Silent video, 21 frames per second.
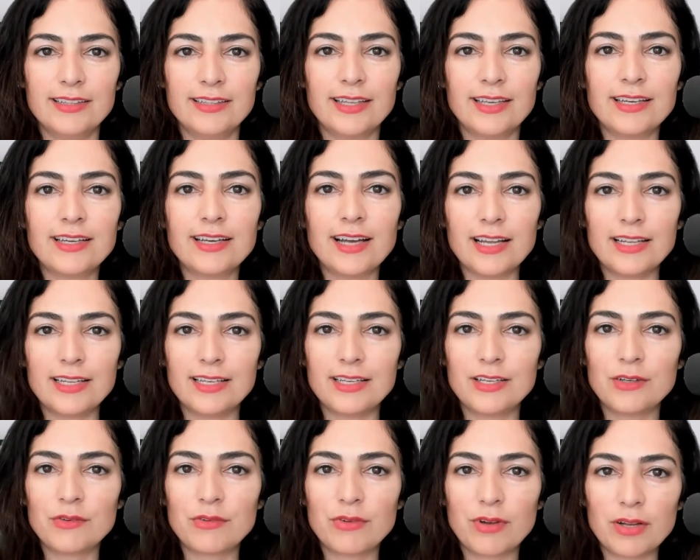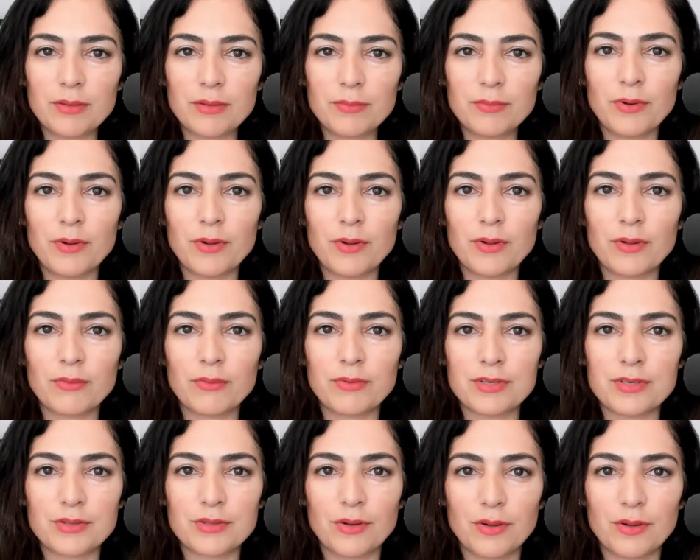they got incredible
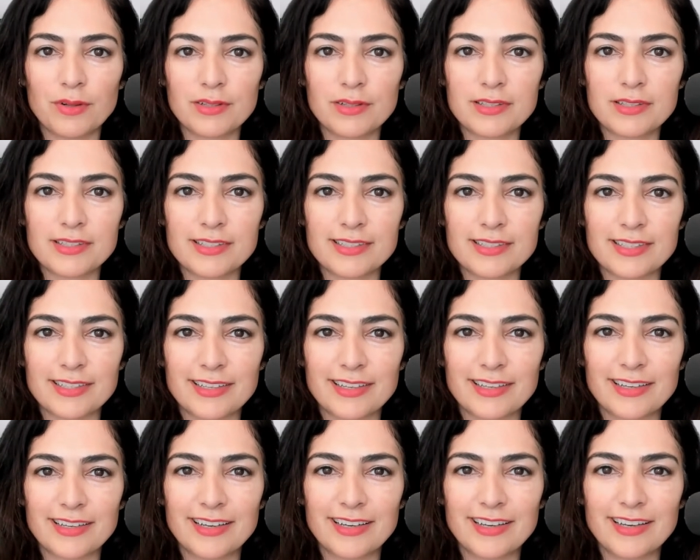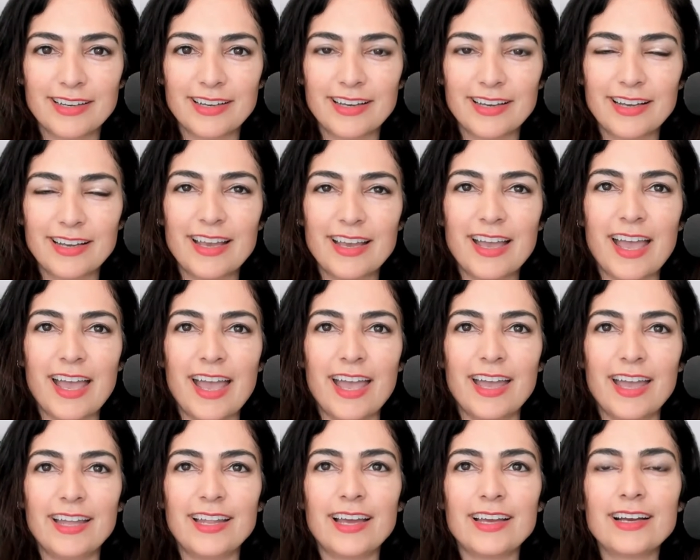results
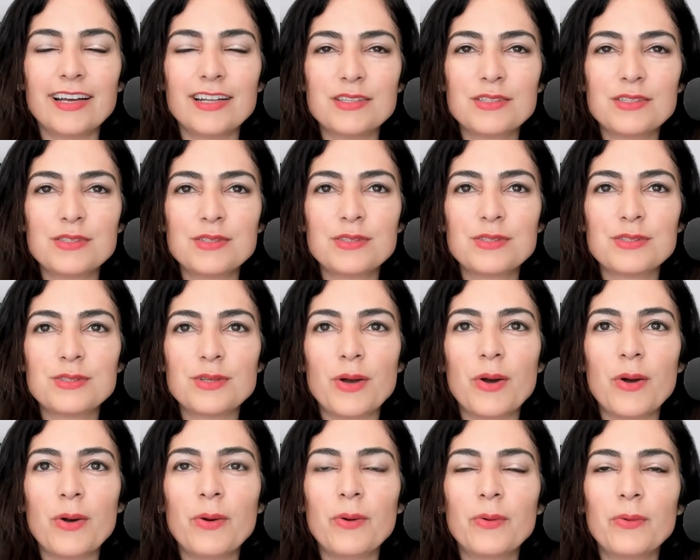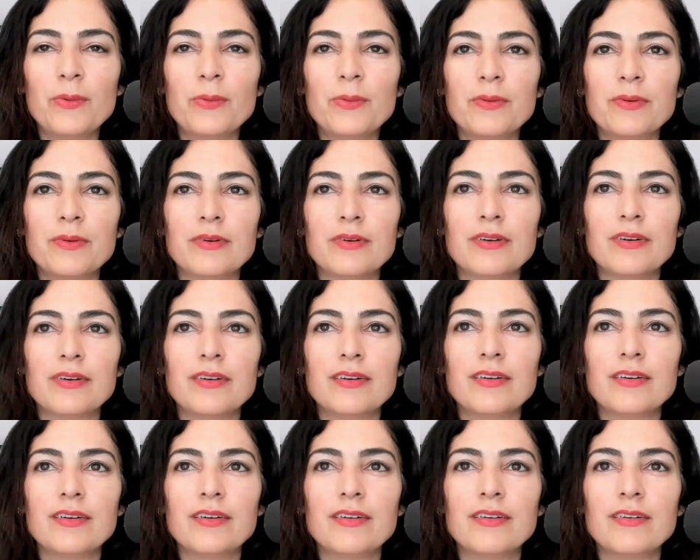and i got so
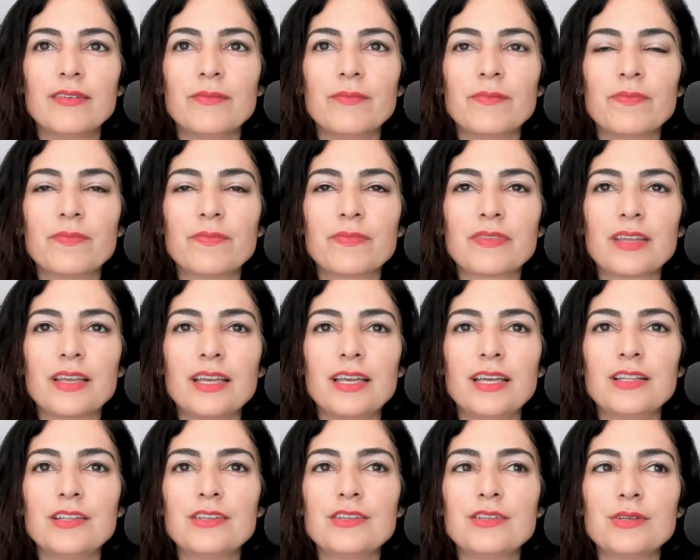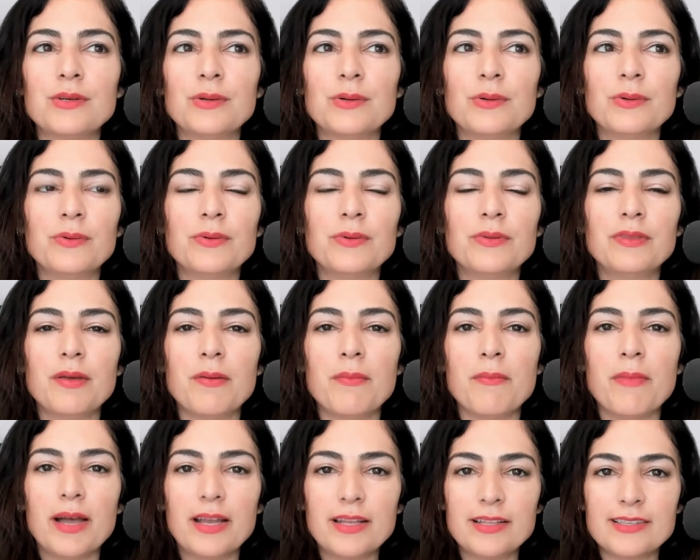into the
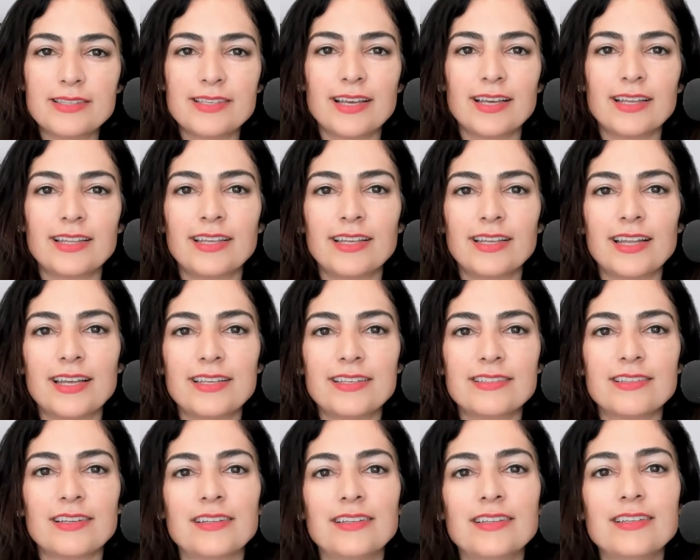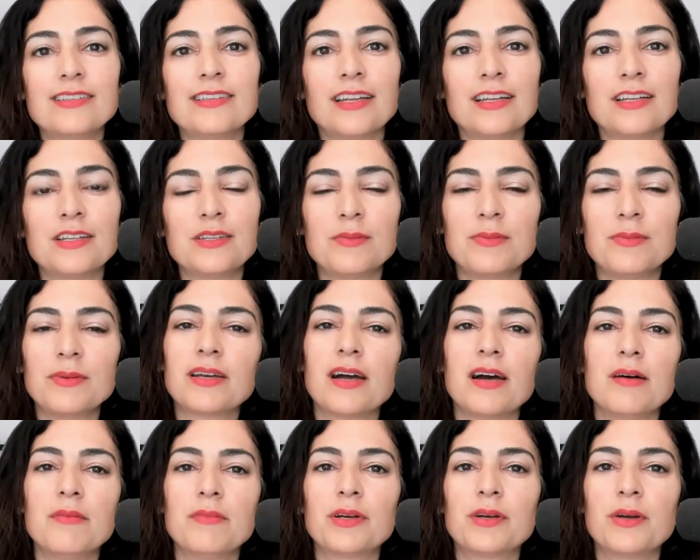mindset that i decided to
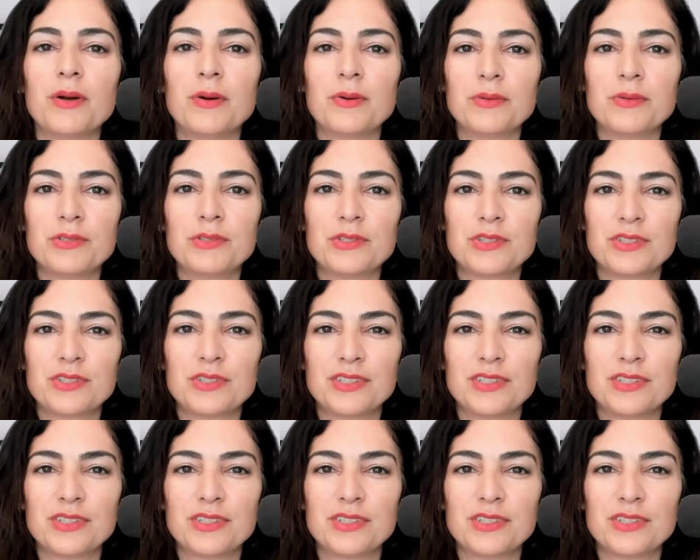become a coach